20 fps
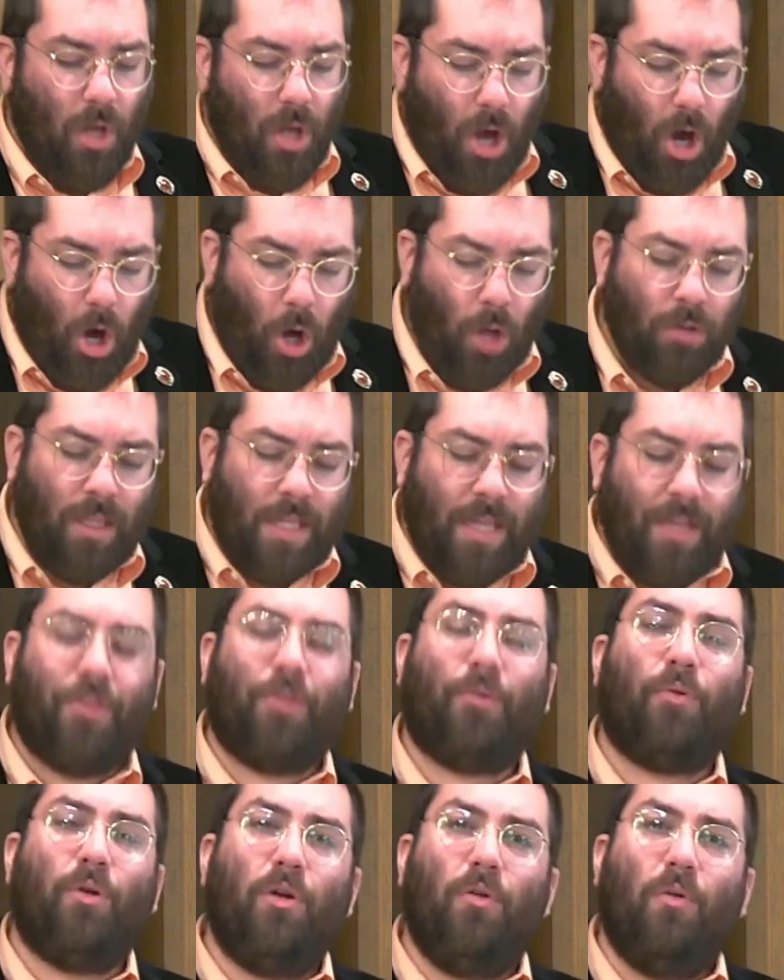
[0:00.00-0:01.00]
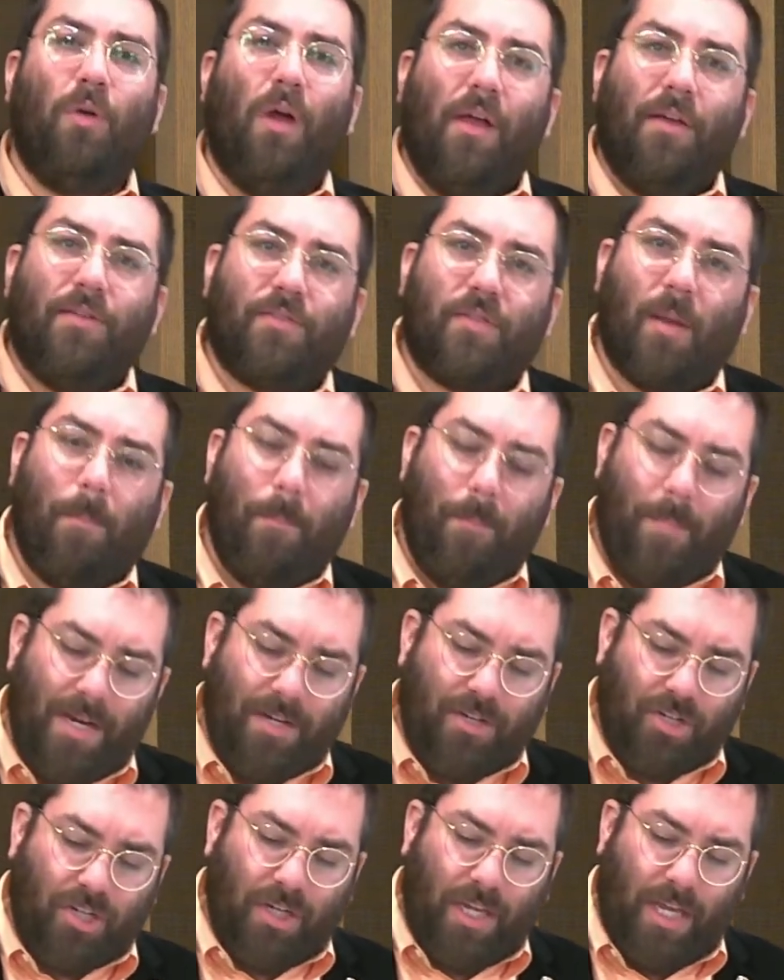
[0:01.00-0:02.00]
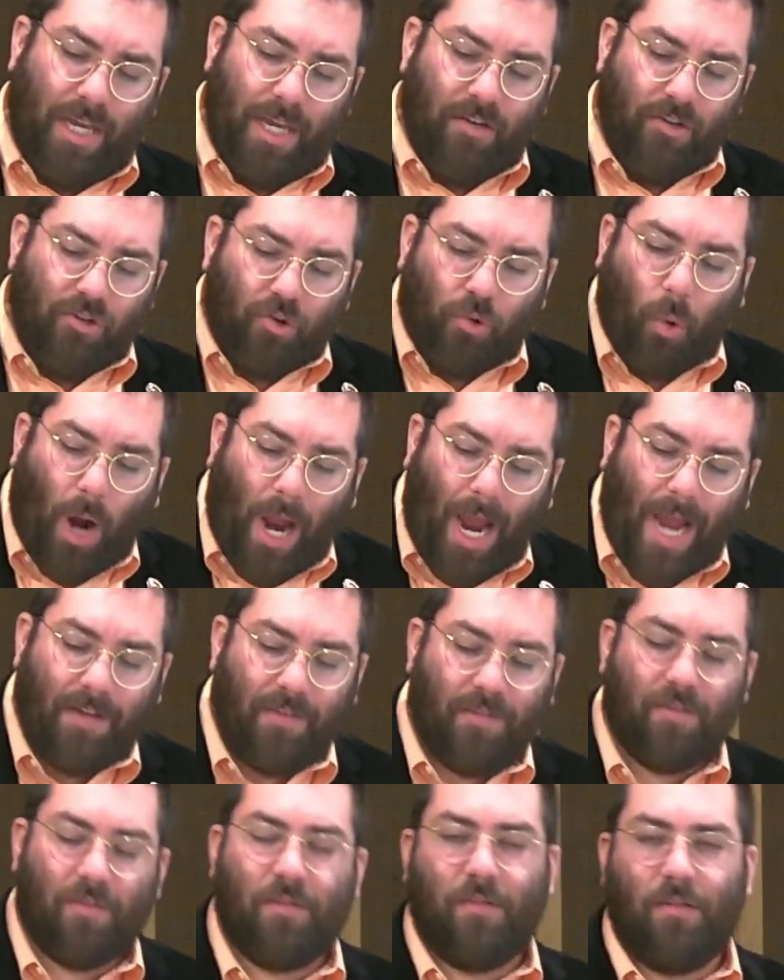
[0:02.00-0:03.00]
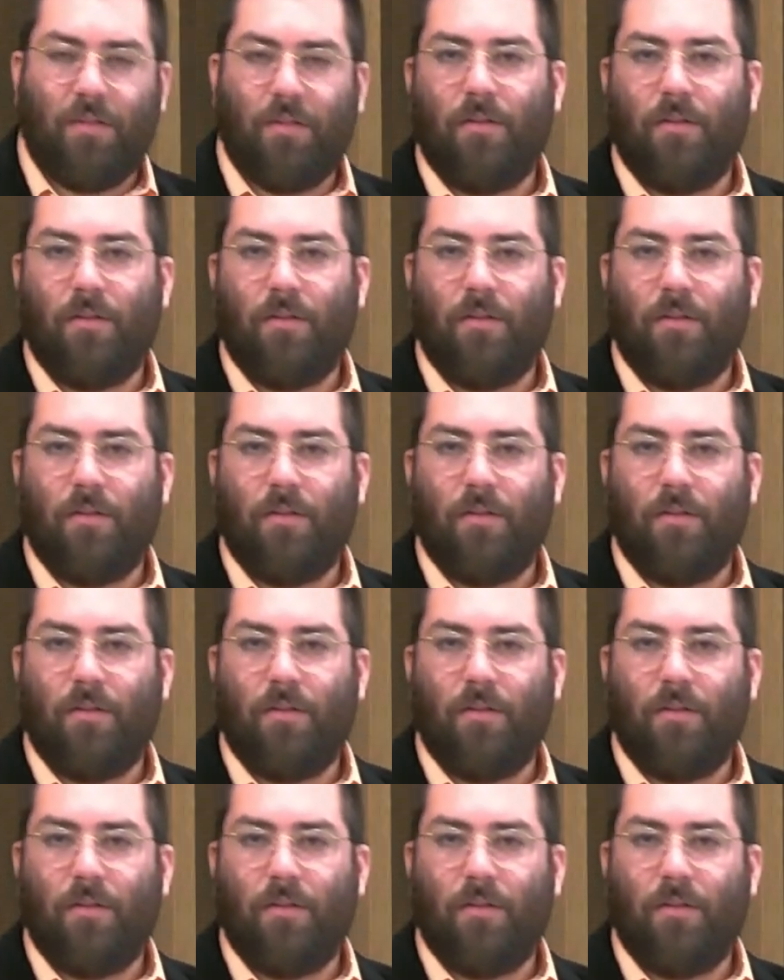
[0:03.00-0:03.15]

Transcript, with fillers: only through submission in Christ